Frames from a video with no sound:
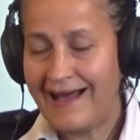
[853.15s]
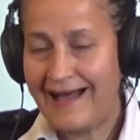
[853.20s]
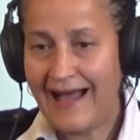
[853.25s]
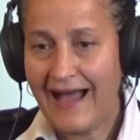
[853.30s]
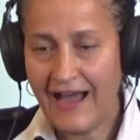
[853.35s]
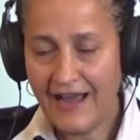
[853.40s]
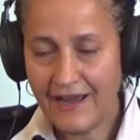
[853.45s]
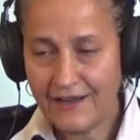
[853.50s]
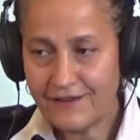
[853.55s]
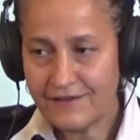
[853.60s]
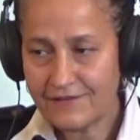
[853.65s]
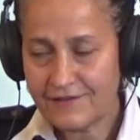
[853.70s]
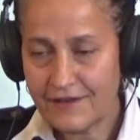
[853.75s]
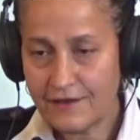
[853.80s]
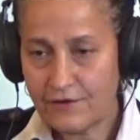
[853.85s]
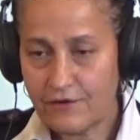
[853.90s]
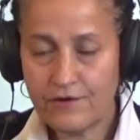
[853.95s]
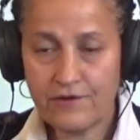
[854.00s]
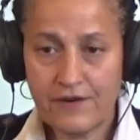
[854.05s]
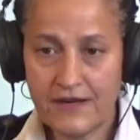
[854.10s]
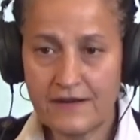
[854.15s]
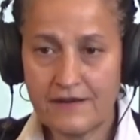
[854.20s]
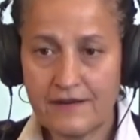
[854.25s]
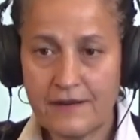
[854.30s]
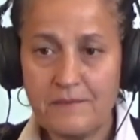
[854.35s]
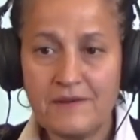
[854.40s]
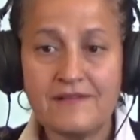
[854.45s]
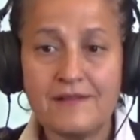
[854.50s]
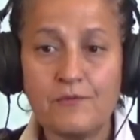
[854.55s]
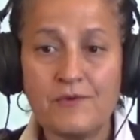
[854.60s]
I said, all right, let me
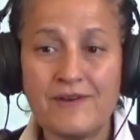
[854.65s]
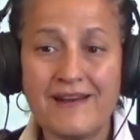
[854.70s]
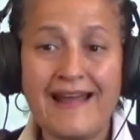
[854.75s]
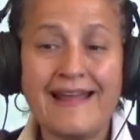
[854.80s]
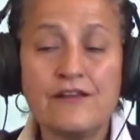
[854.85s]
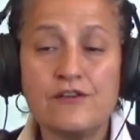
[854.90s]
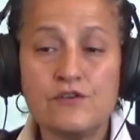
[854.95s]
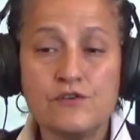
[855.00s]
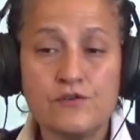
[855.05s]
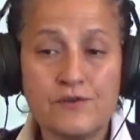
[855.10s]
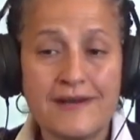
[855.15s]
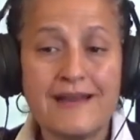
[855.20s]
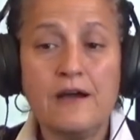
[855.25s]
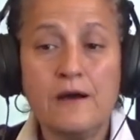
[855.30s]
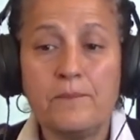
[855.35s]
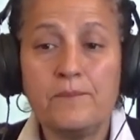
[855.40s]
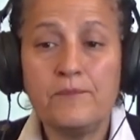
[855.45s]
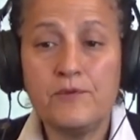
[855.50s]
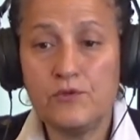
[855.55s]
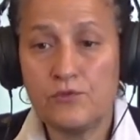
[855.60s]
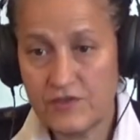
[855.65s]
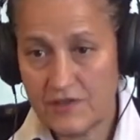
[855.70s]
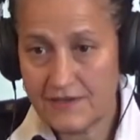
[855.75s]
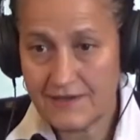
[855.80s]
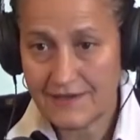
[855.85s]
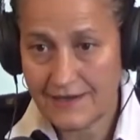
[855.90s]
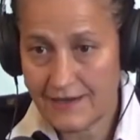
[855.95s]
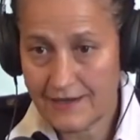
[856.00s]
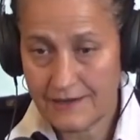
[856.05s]
see what I can do to help you today.